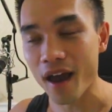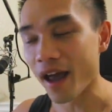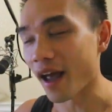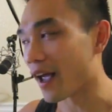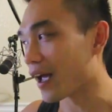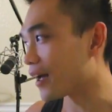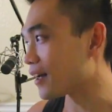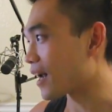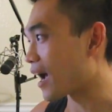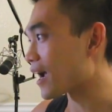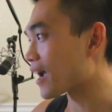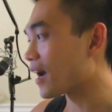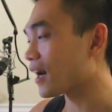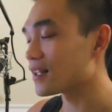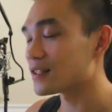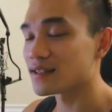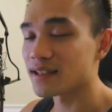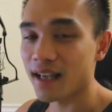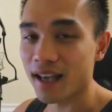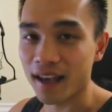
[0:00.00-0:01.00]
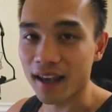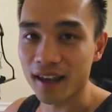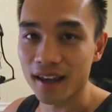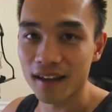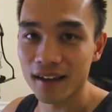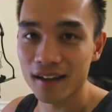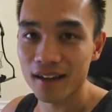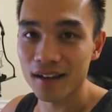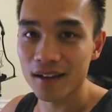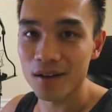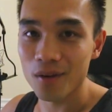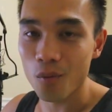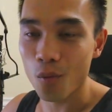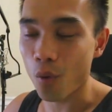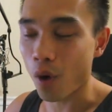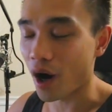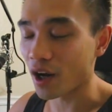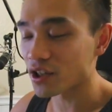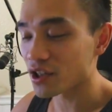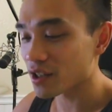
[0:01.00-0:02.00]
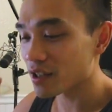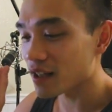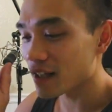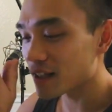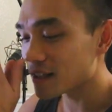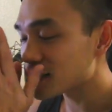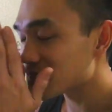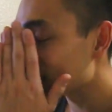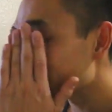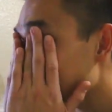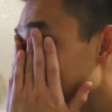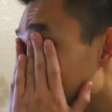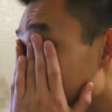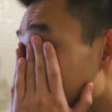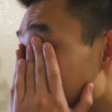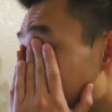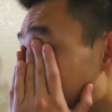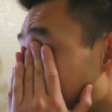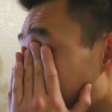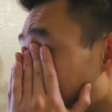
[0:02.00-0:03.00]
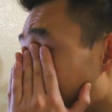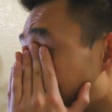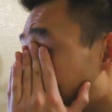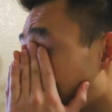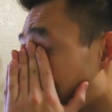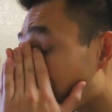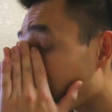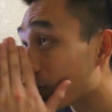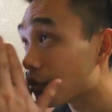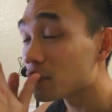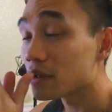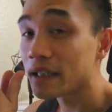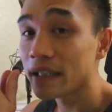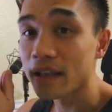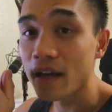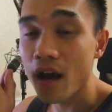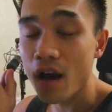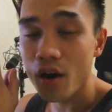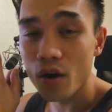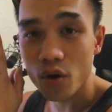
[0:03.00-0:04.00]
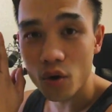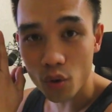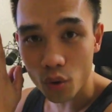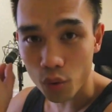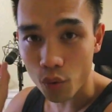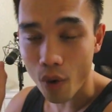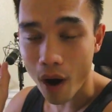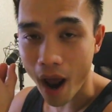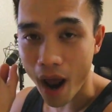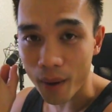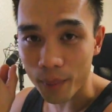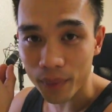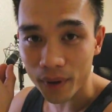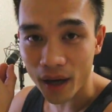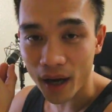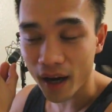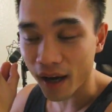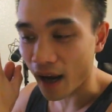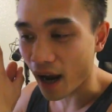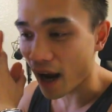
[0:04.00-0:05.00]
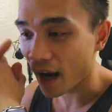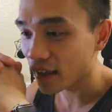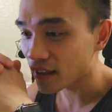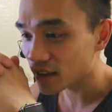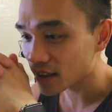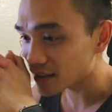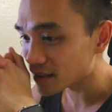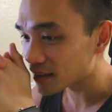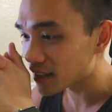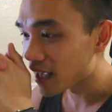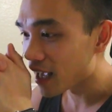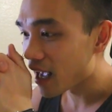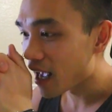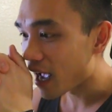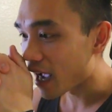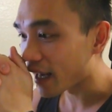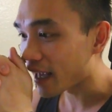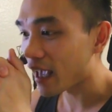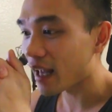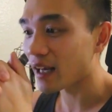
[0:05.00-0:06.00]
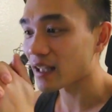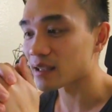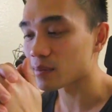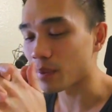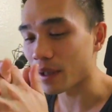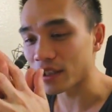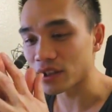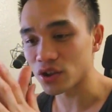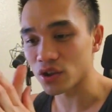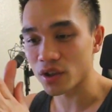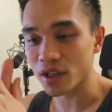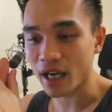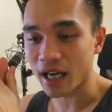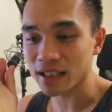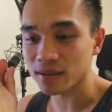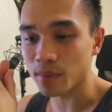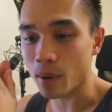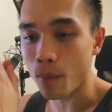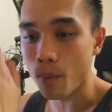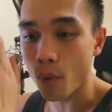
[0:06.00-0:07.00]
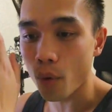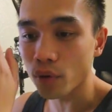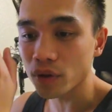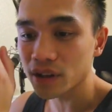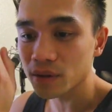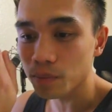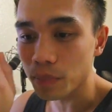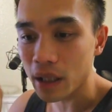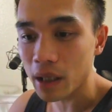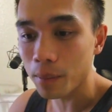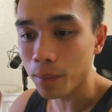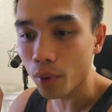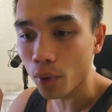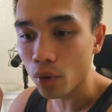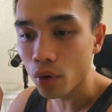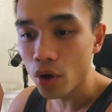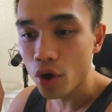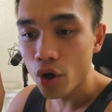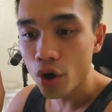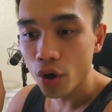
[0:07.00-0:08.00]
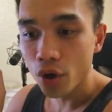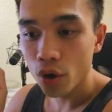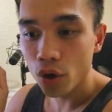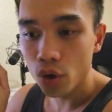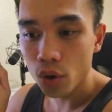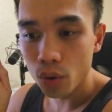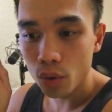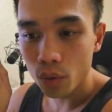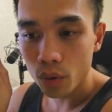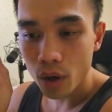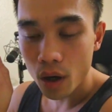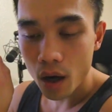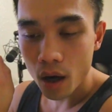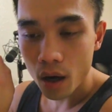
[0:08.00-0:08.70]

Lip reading: And I gotta say, watching this, holy crap. I can't explain to you guys, but most people who